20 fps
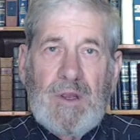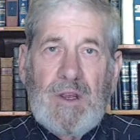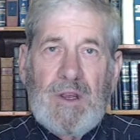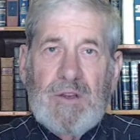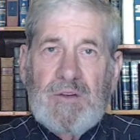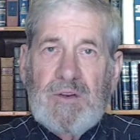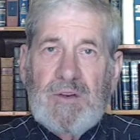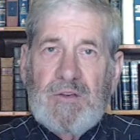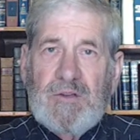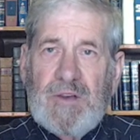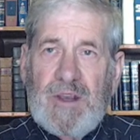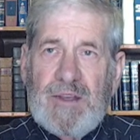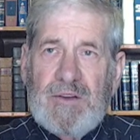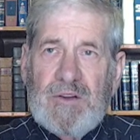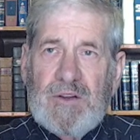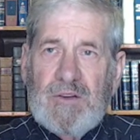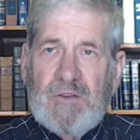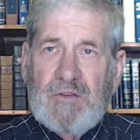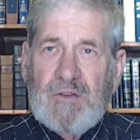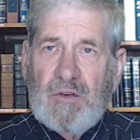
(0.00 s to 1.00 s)
descend
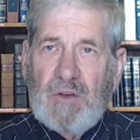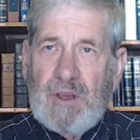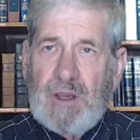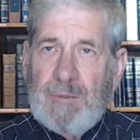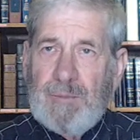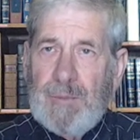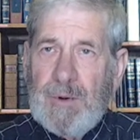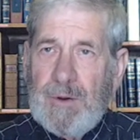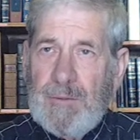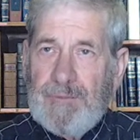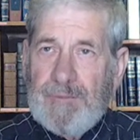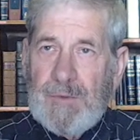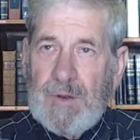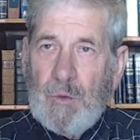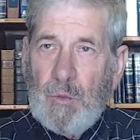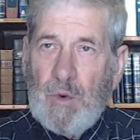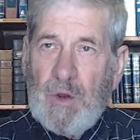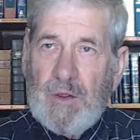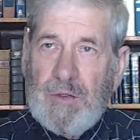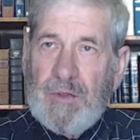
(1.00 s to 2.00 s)
and sleep
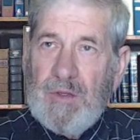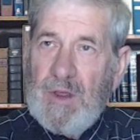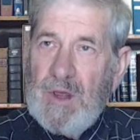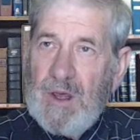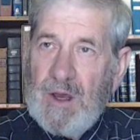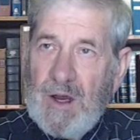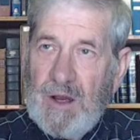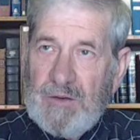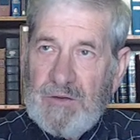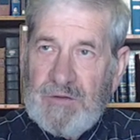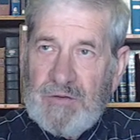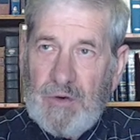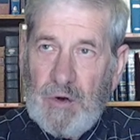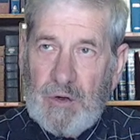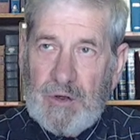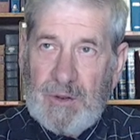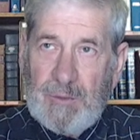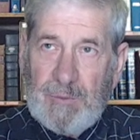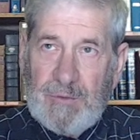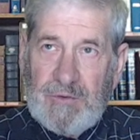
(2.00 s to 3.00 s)
with
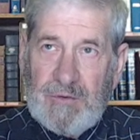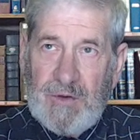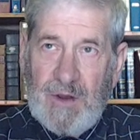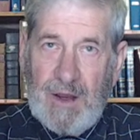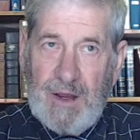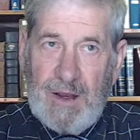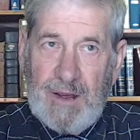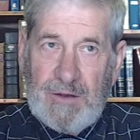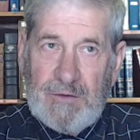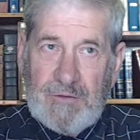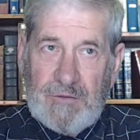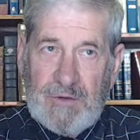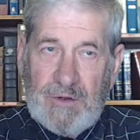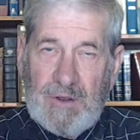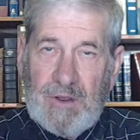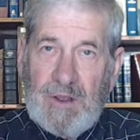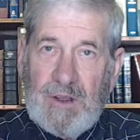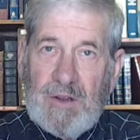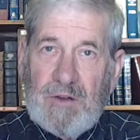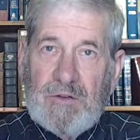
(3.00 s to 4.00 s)
uncircumcised.
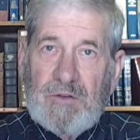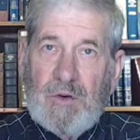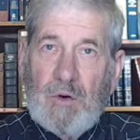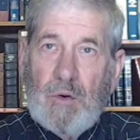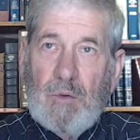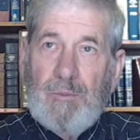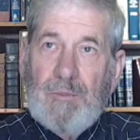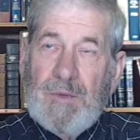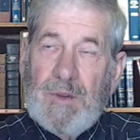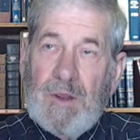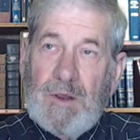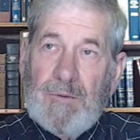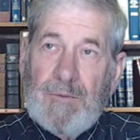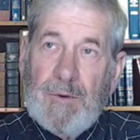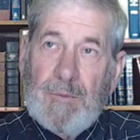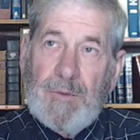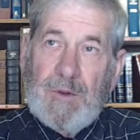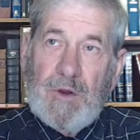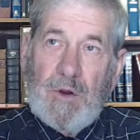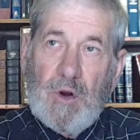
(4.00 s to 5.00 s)
So
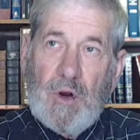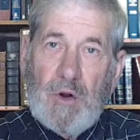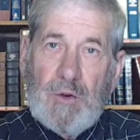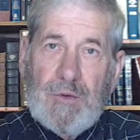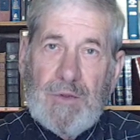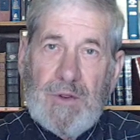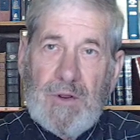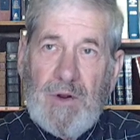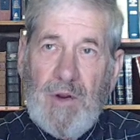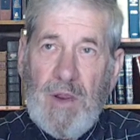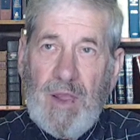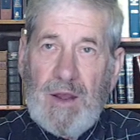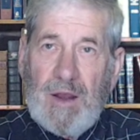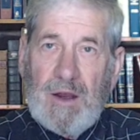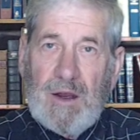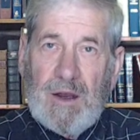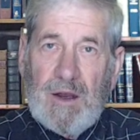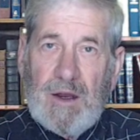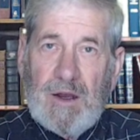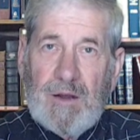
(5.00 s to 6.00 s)
from the earth,
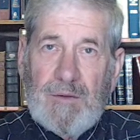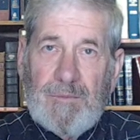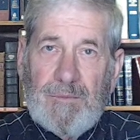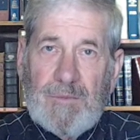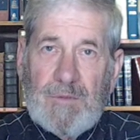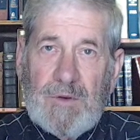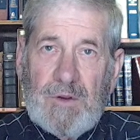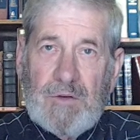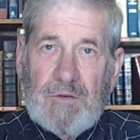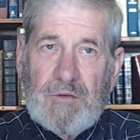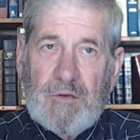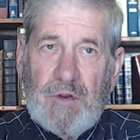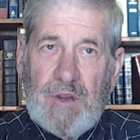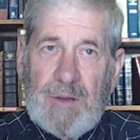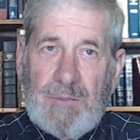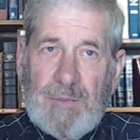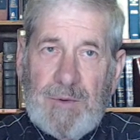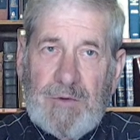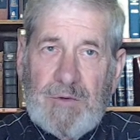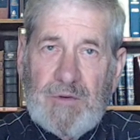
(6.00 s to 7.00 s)

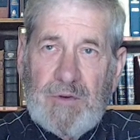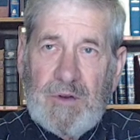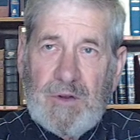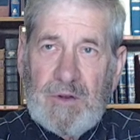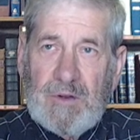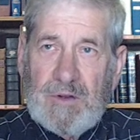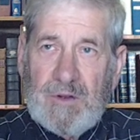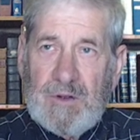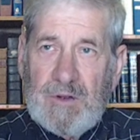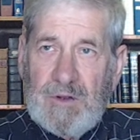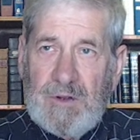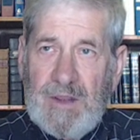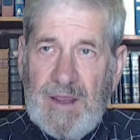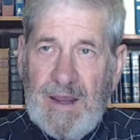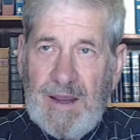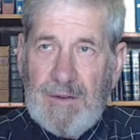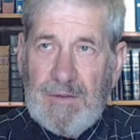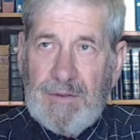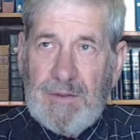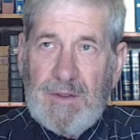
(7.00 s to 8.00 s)
sleep is
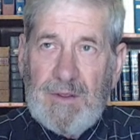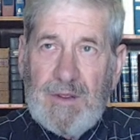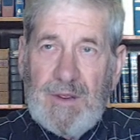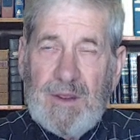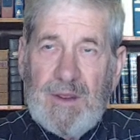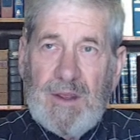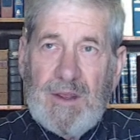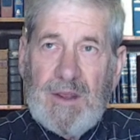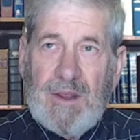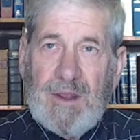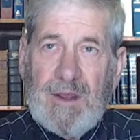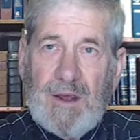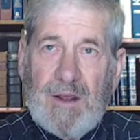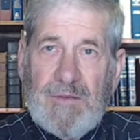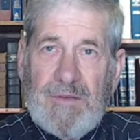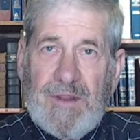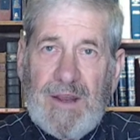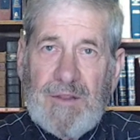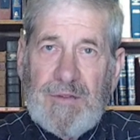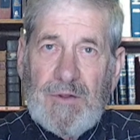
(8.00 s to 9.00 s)
death.
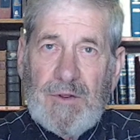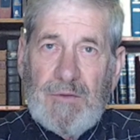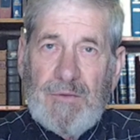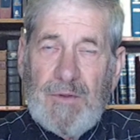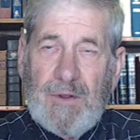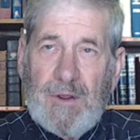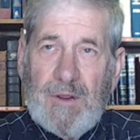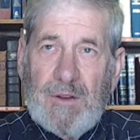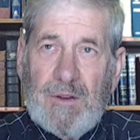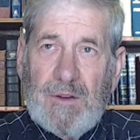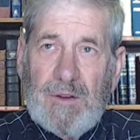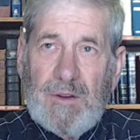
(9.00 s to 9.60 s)
Death of the